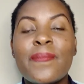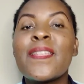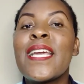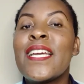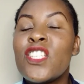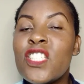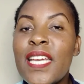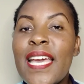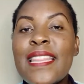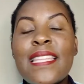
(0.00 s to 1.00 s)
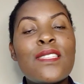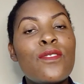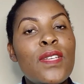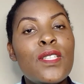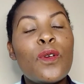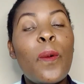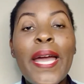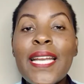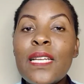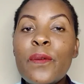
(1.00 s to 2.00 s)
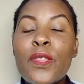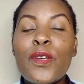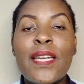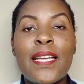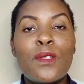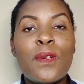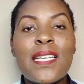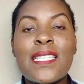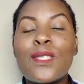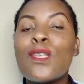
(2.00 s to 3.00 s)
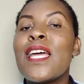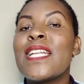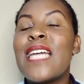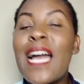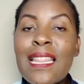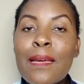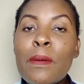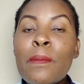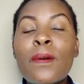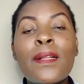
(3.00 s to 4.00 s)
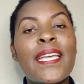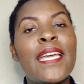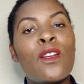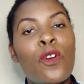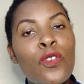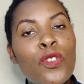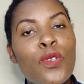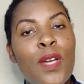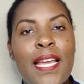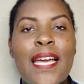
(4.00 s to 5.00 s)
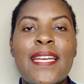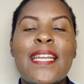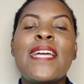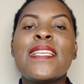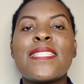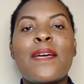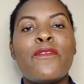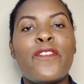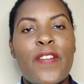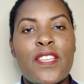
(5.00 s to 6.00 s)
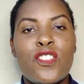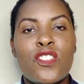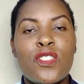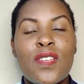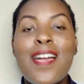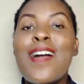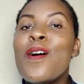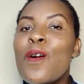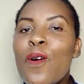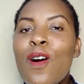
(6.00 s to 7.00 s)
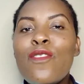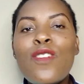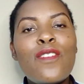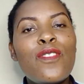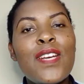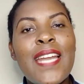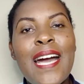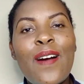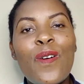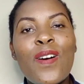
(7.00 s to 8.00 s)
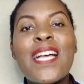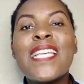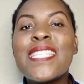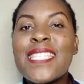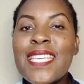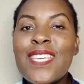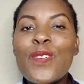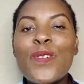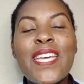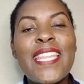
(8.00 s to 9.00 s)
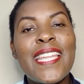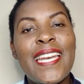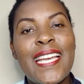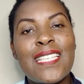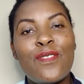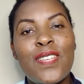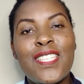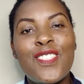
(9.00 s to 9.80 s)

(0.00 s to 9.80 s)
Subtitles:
Share this video widely with your network so that other people can also learn some French. Au revoir for now. See you in the next video.